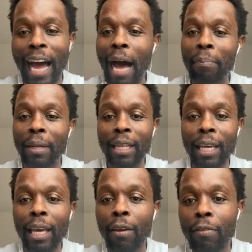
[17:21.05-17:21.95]
i
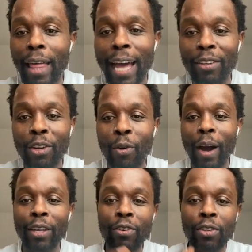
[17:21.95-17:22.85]
believe that you know
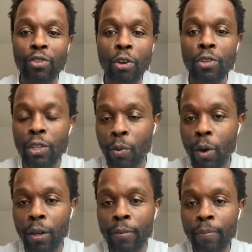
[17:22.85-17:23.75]
what you're the chosen
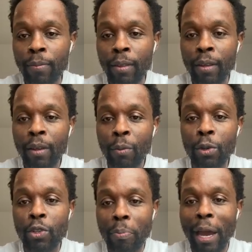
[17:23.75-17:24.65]
one
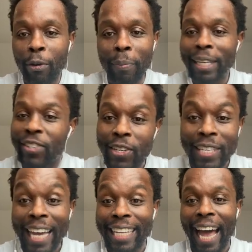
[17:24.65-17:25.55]
would you marry me? Just
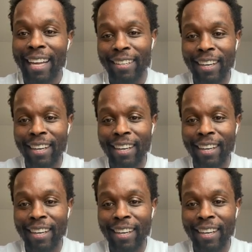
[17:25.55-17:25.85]
like that.